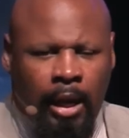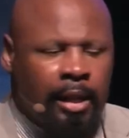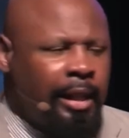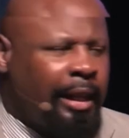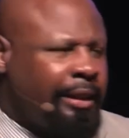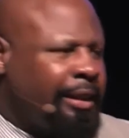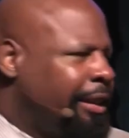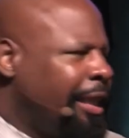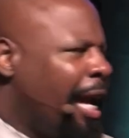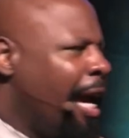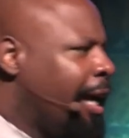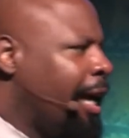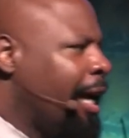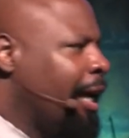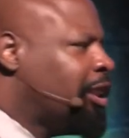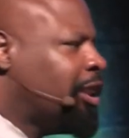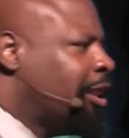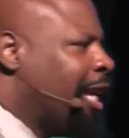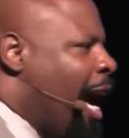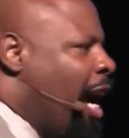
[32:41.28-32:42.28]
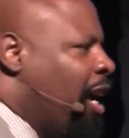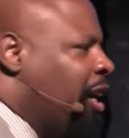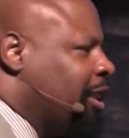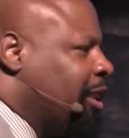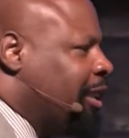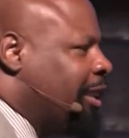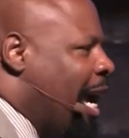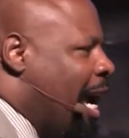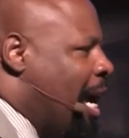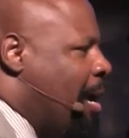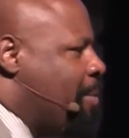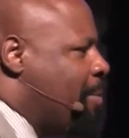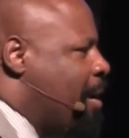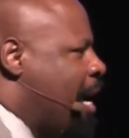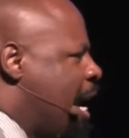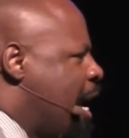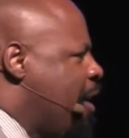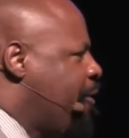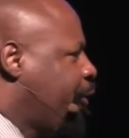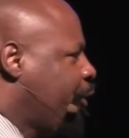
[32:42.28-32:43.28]
The second child is named
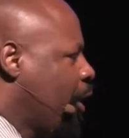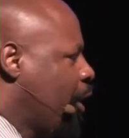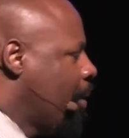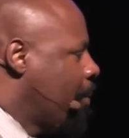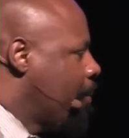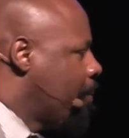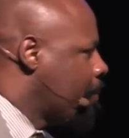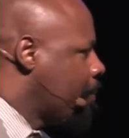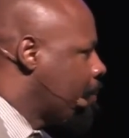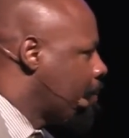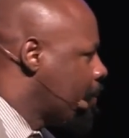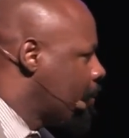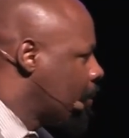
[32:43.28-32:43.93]
Ephraim,